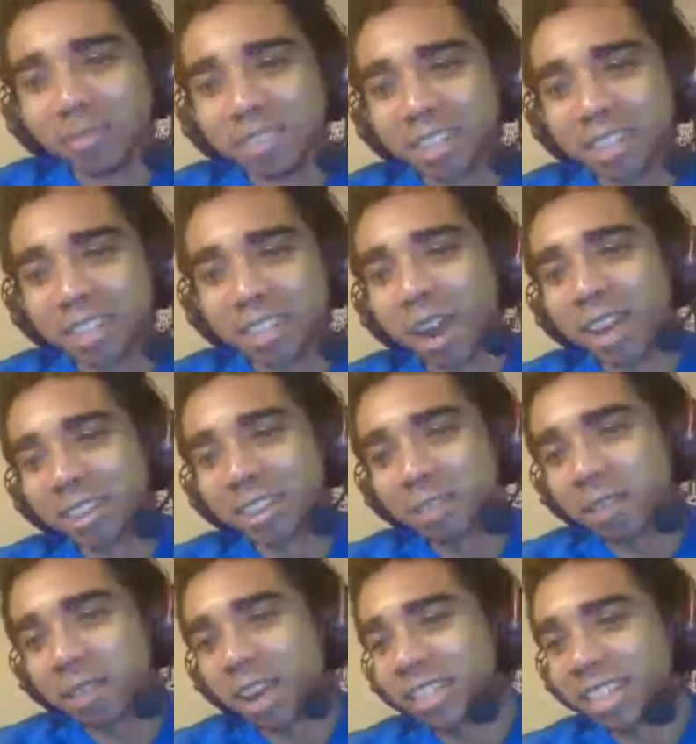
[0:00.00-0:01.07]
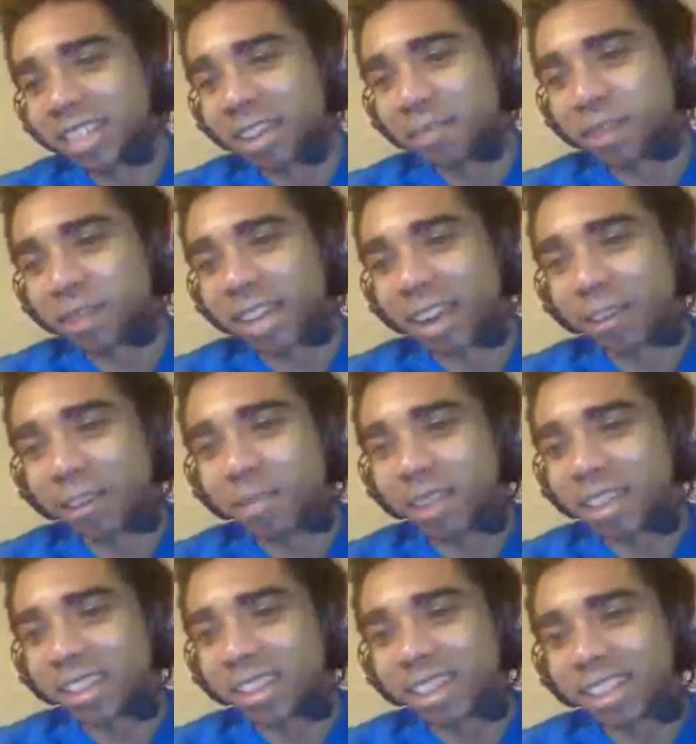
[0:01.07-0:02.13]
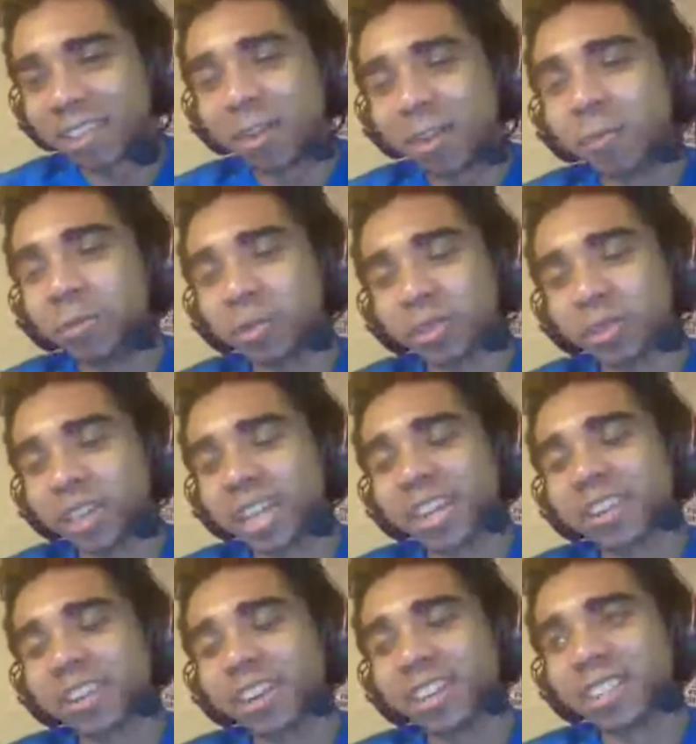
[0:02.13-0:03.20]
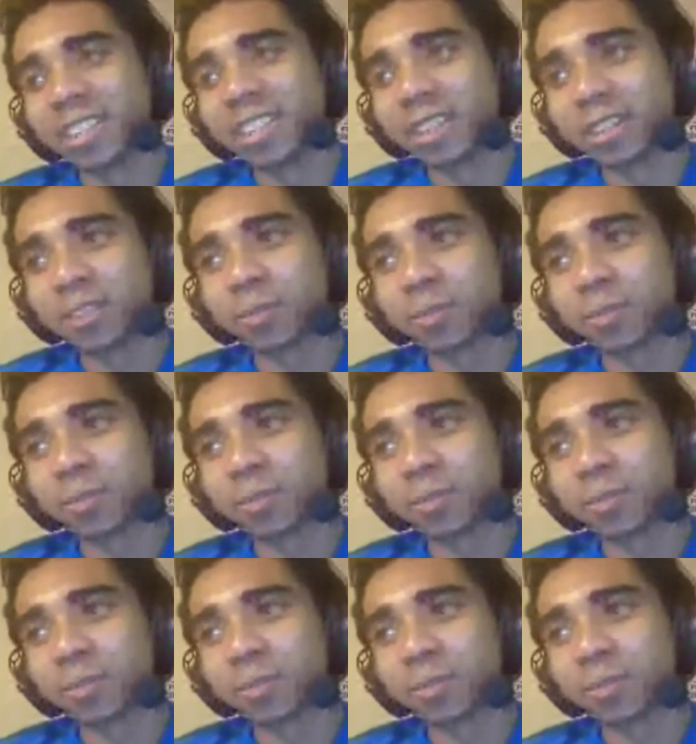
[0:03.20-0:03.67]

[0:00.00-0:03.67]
Some guys did get pretty angry, but no one was really like crazy, like